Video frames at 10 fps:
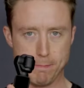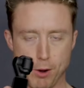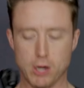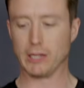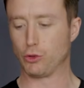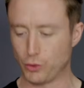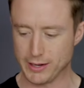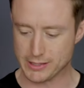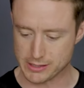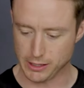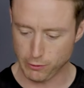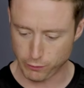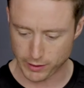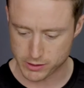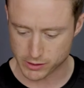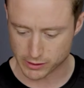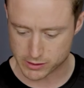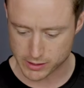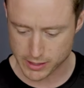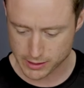Pocket 3 itself, as you can
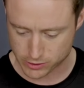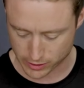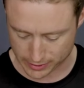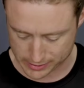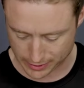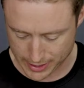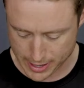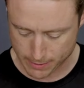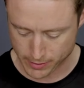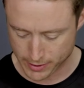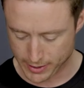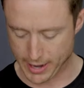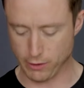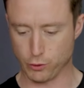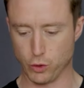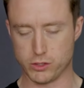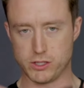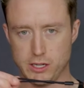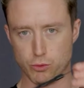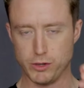see, just there. And of course
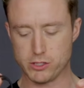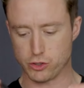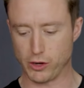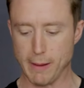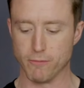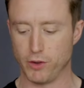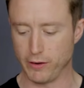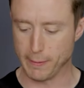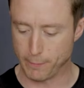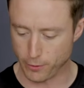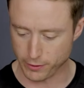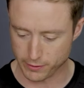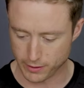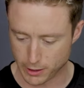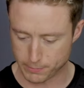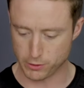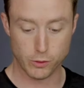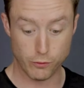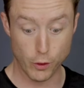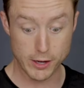the wrist strap, very important, help you to
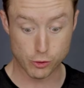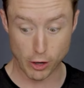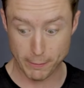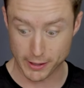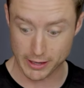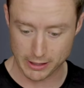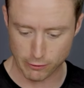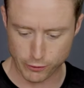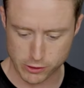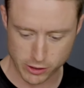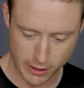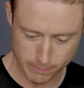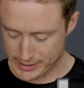avoid dropping it in the future.